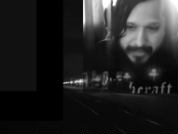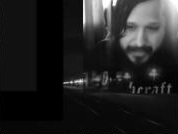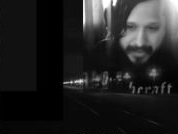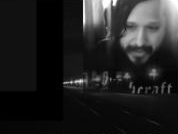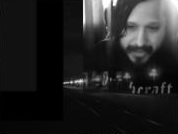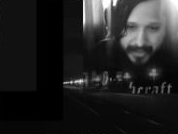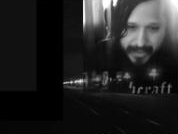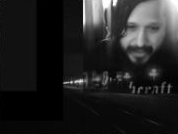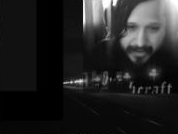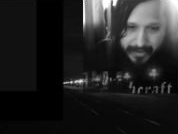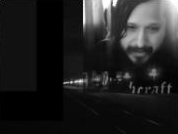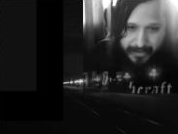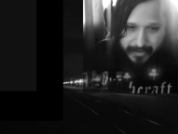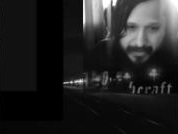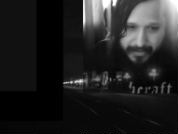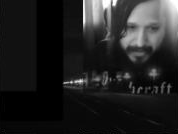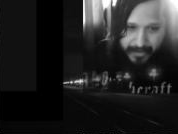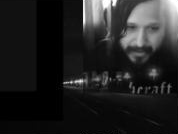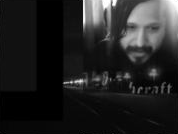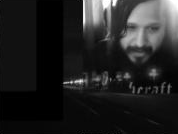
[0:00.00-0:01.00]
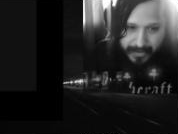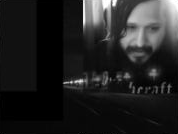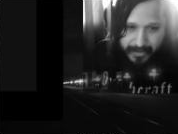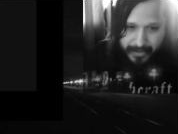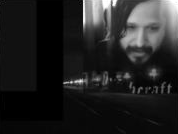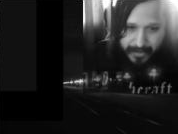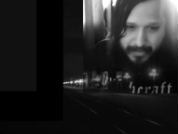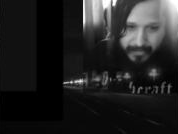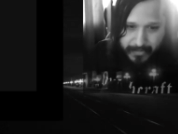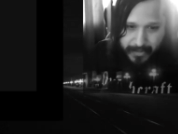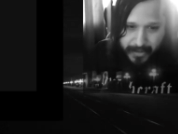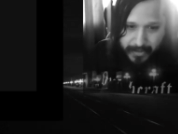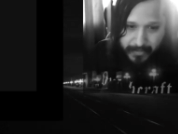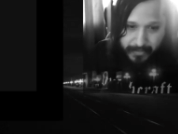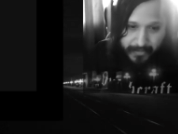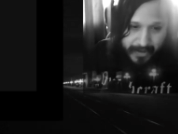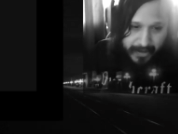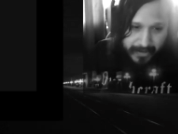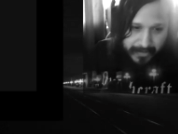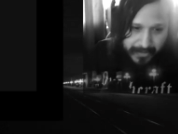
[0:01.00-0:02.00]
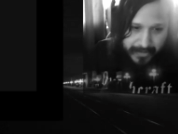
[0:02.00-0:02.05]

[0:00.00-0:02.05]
like that occurred and what you felt.